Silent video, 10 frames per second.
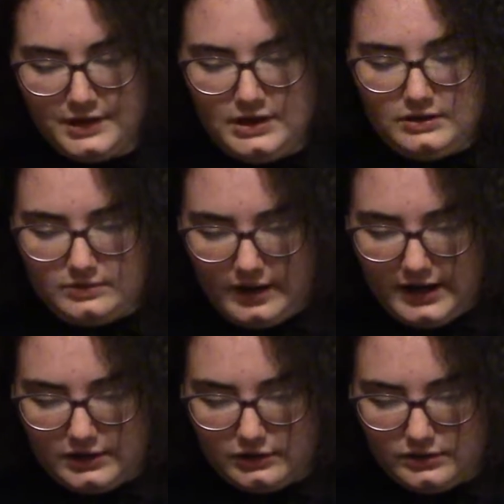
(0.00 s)
The
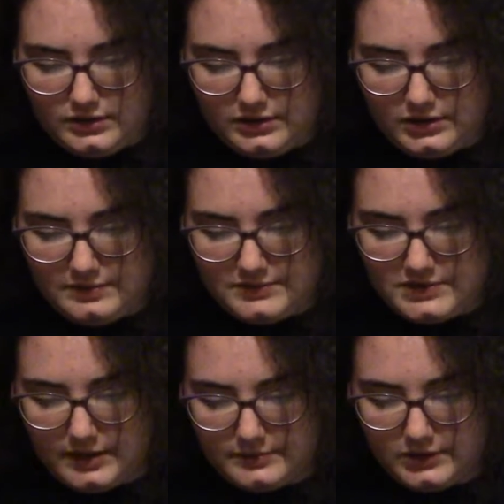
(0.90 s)
rider, who had heard him,
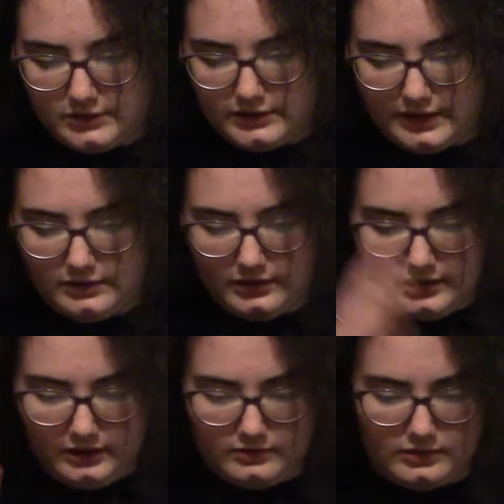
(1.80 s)
stopped and called out,
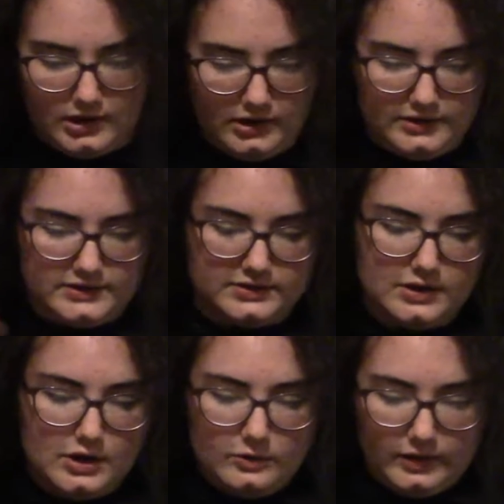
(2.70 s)
"Hello, Hans!
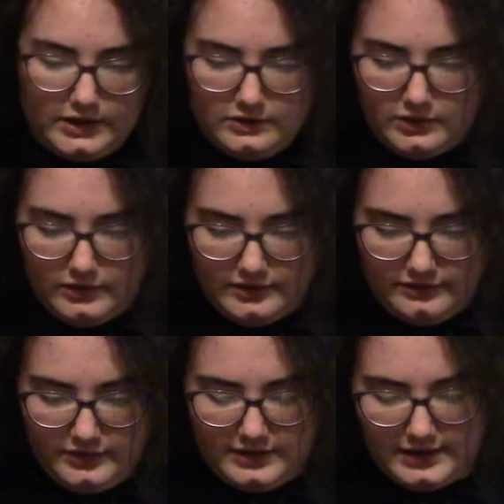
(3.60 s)
Why do you go on
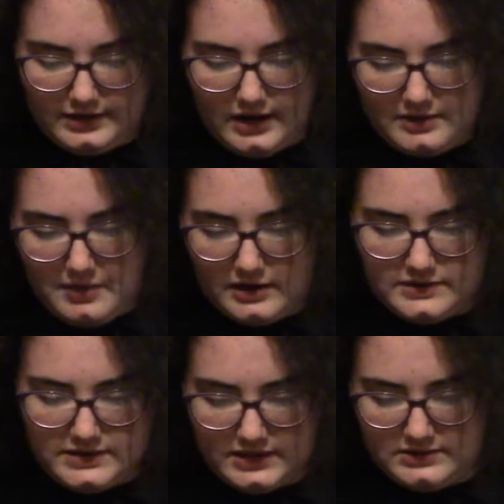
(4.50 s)
foot, then?" "I
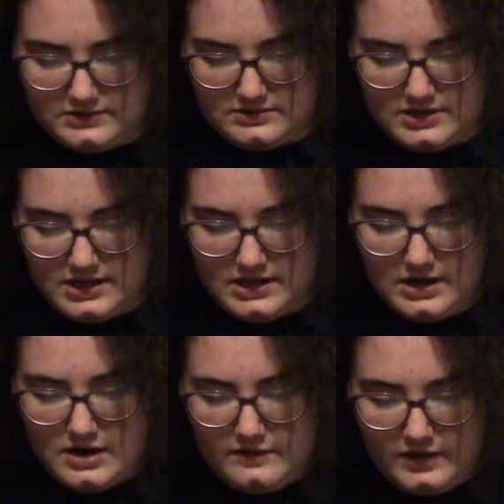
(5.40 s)
must," answered he,
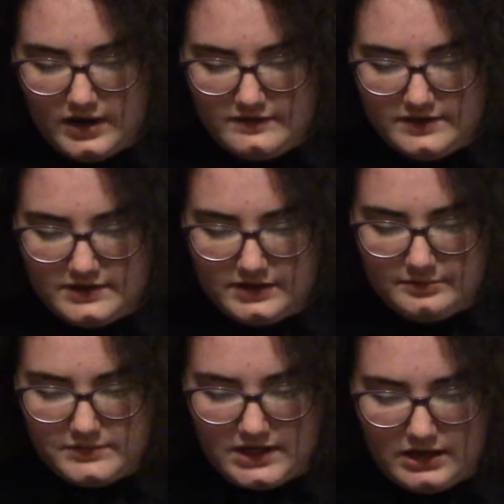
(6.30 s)
"for I have this
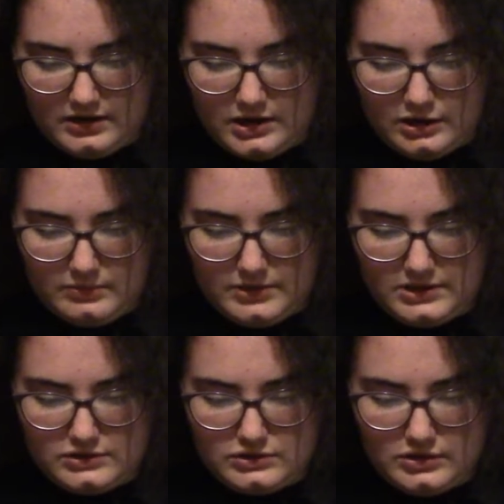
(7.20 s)
lump to carry home. It
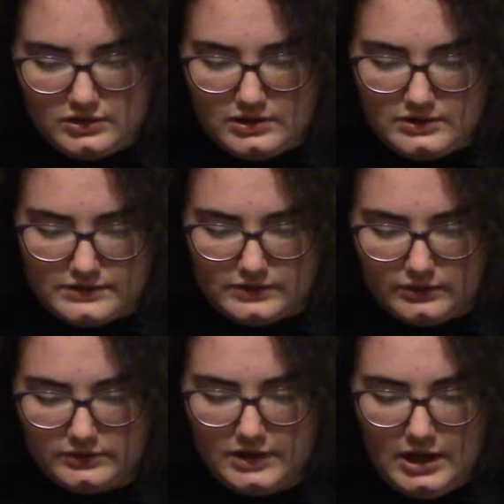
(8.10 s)
is true that it is
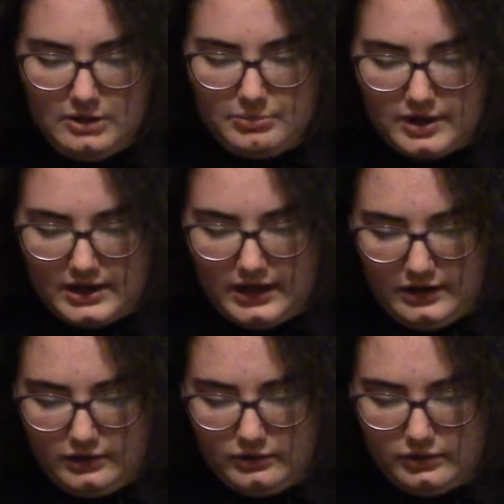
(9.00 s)
gold, but I
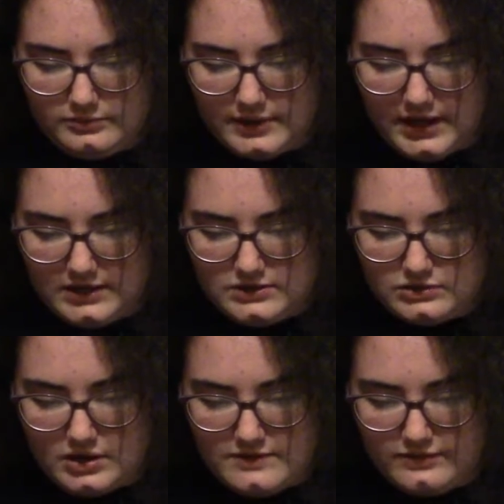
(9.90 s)
cannot hold my head
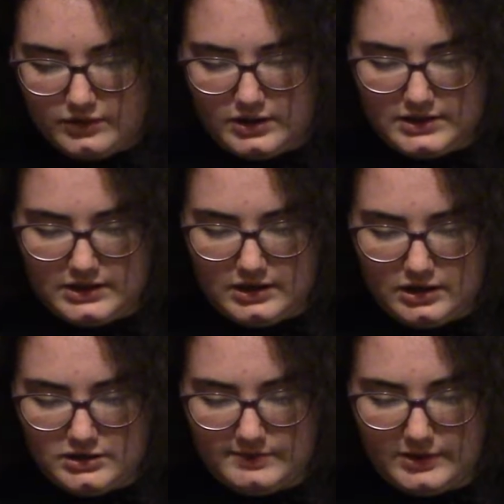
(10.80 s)
straight for it, and it
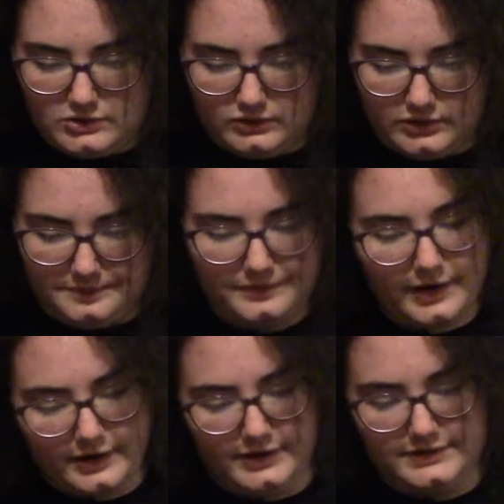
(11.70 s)
hurts my shoulder."
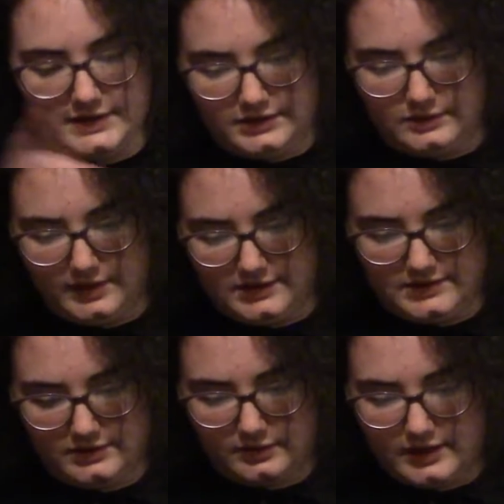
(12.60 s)
"I'll tell you what,"
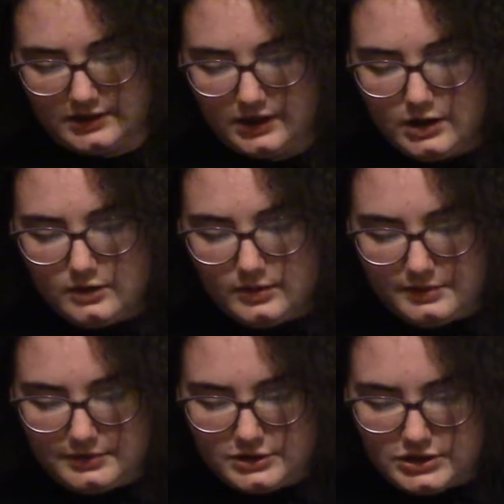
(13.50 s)
said the rider, "we
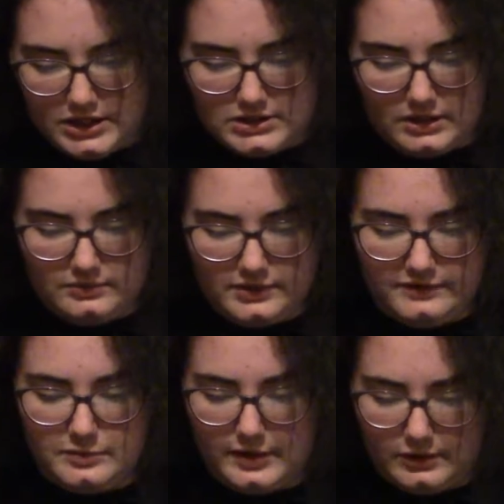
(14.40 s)
will exchange. I will give
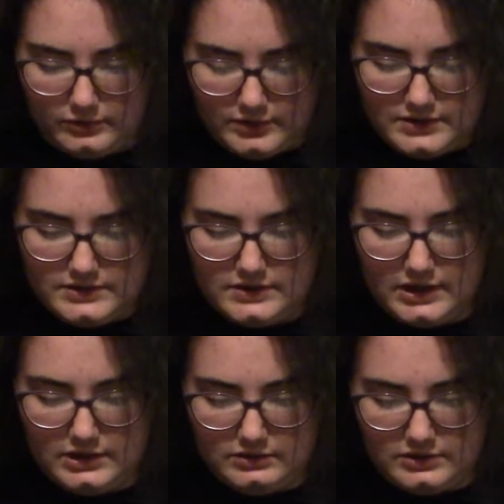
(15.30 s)
you my horse,
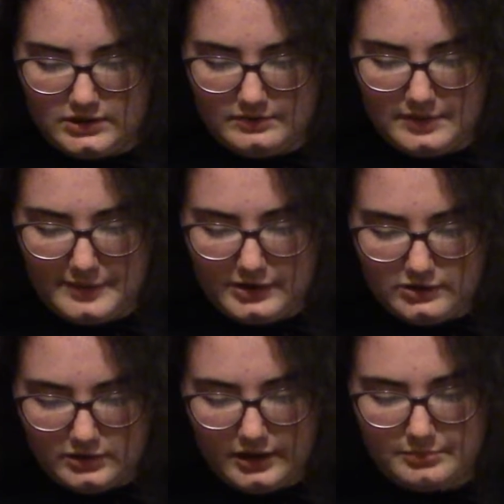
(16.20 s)
and you can give me
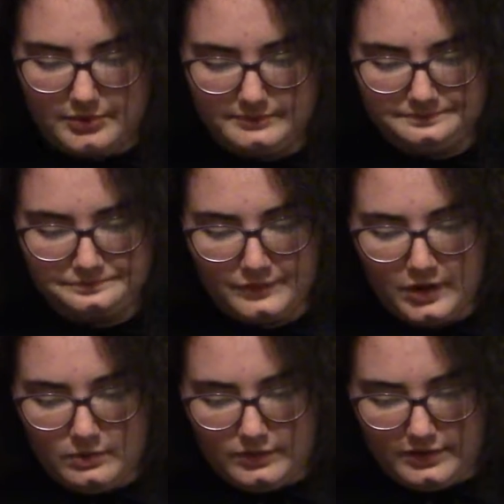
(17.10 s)
your lump."
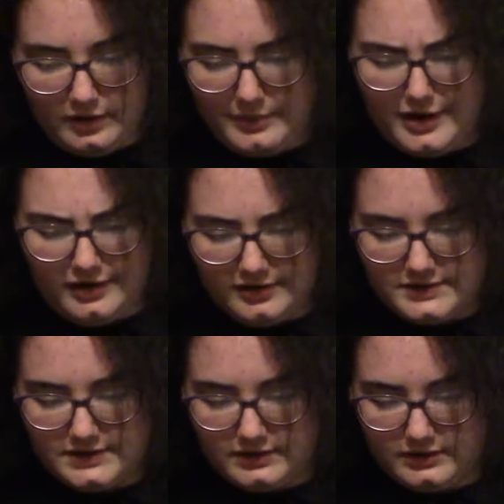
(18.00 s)
"With all my heart,"
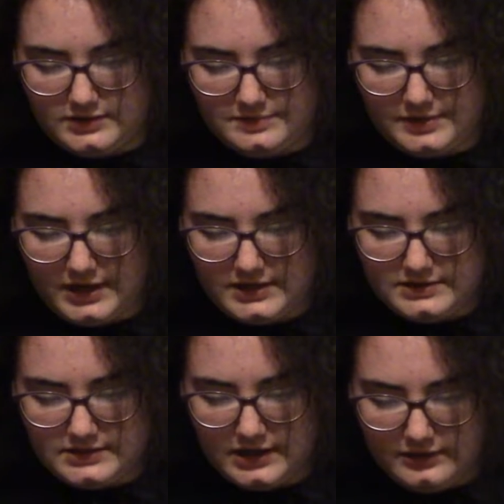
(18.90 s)
said Hans, "but I
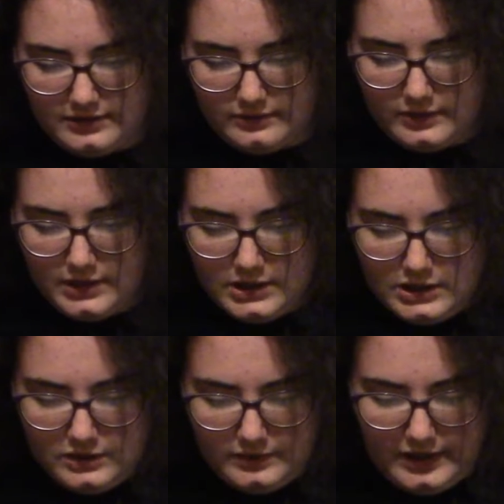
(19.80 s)
can tell you,
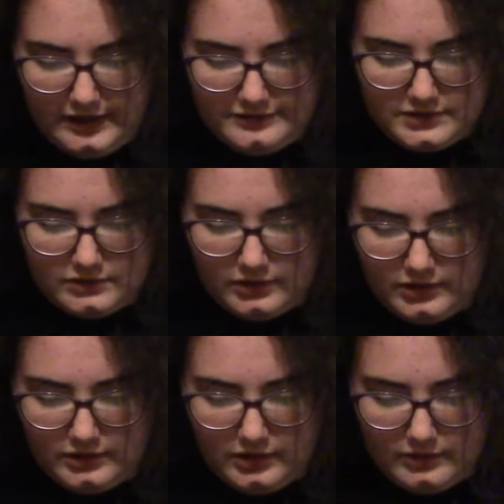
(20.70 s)
you will have to crawl
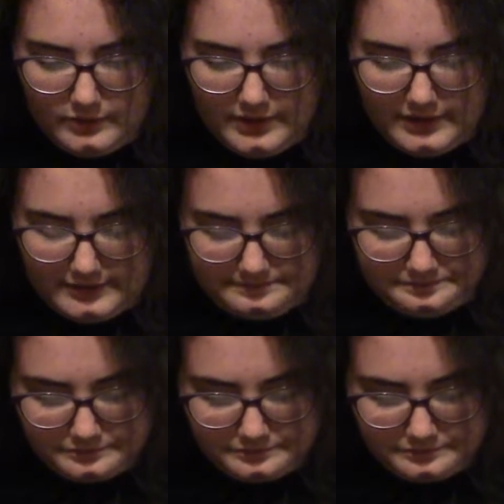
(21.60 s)
along with it."